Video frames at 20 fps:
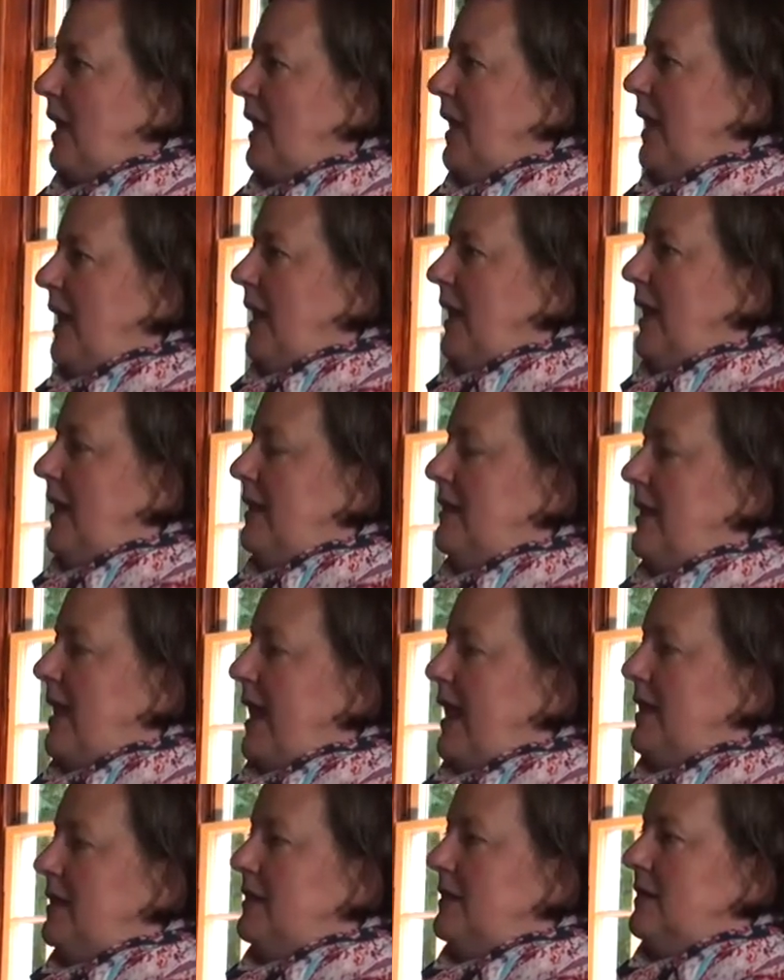and
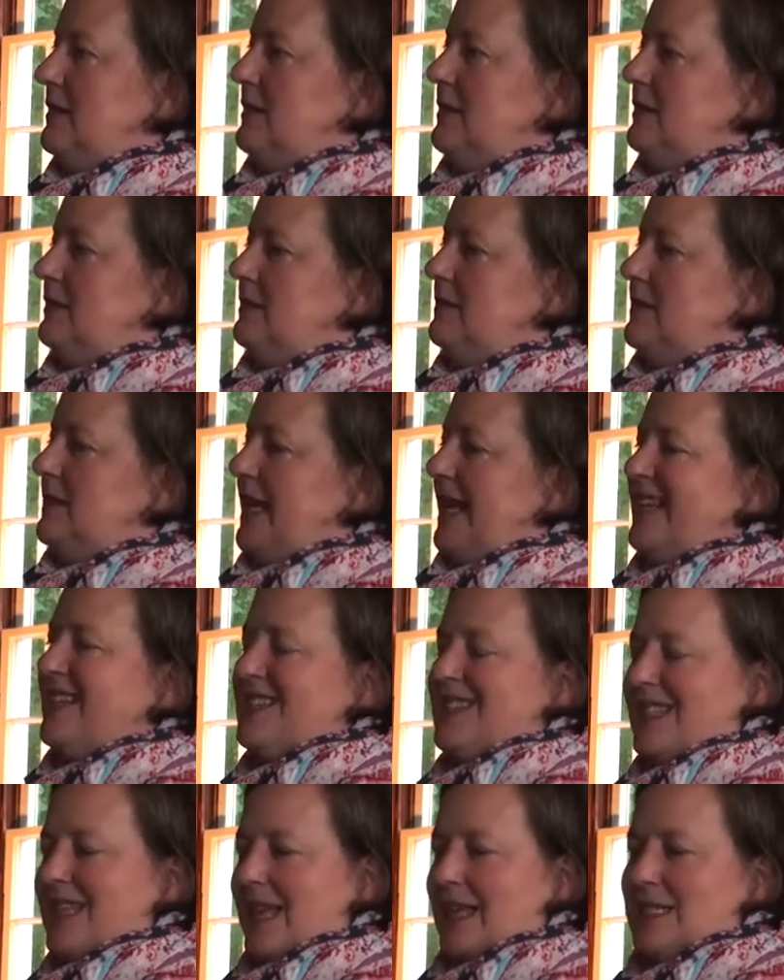that
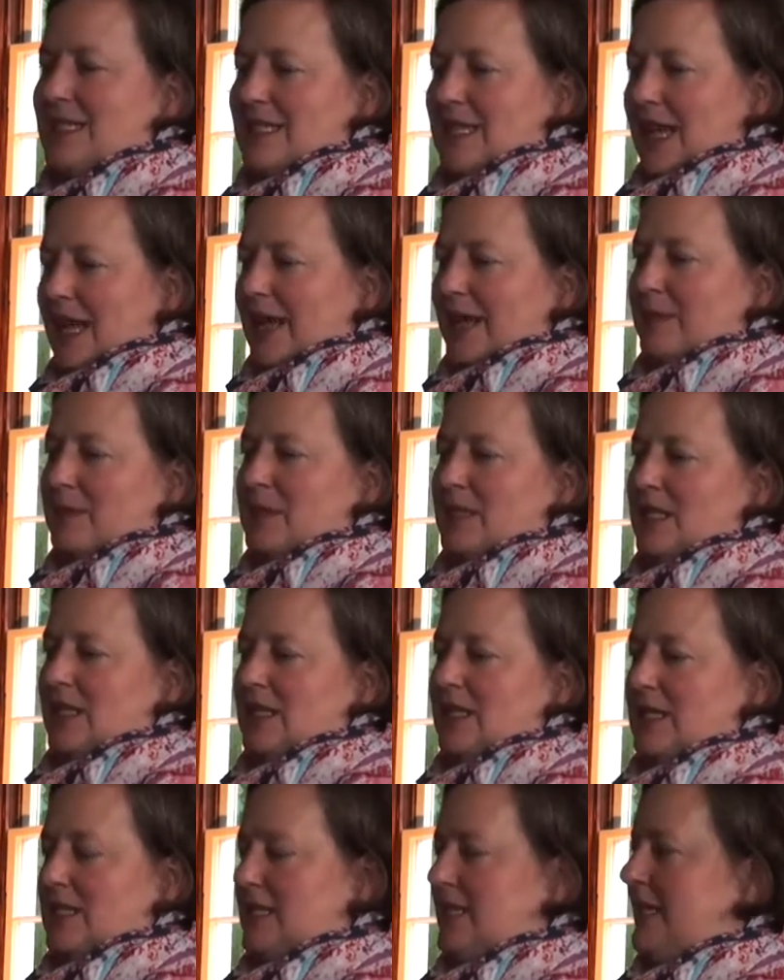takes the enzymes
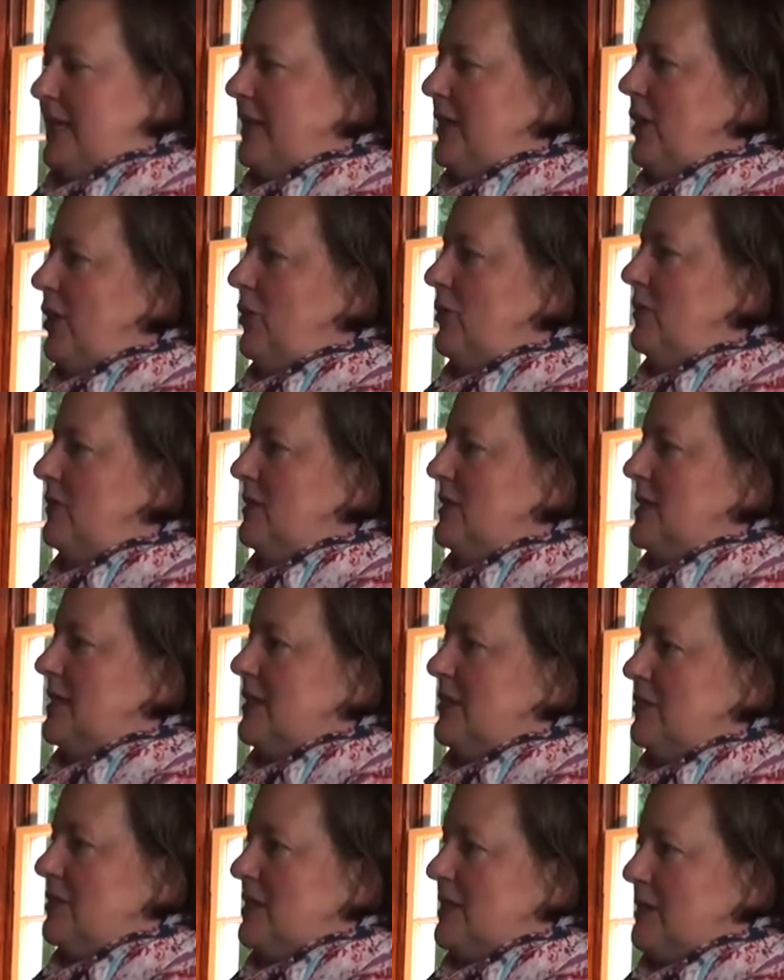in the seed coat and
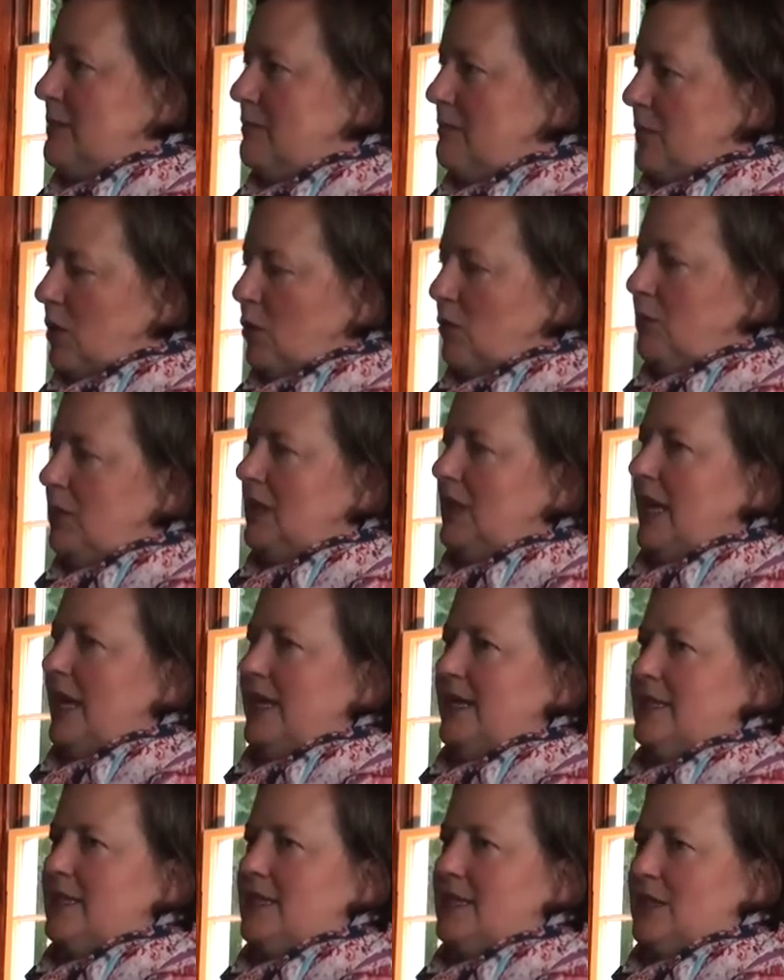starts to
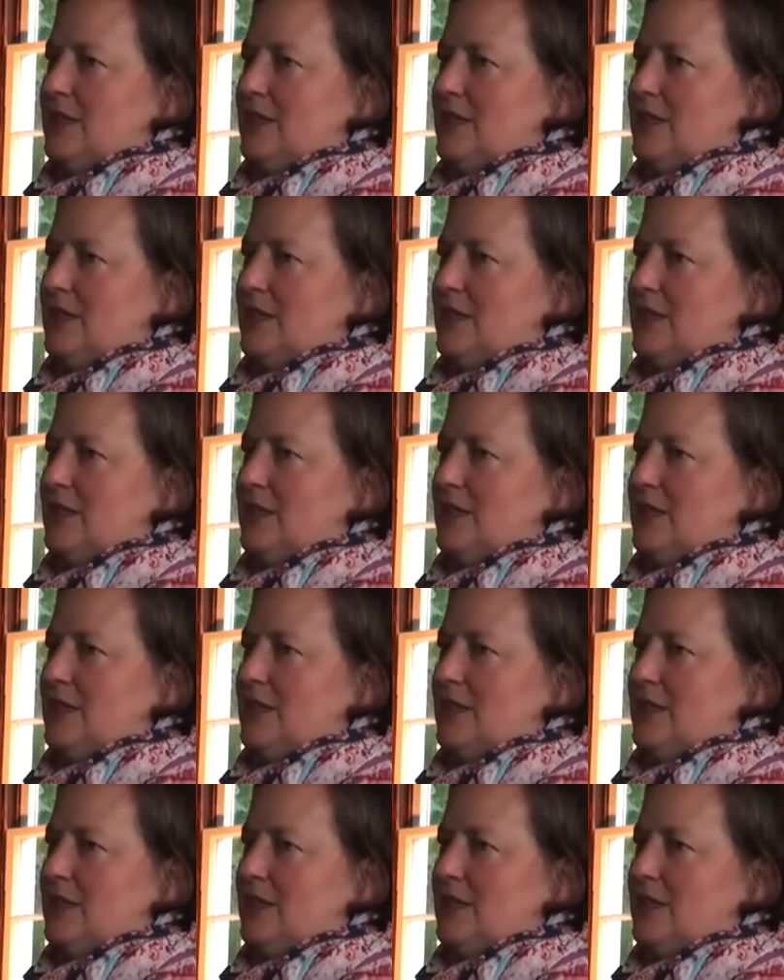mobilize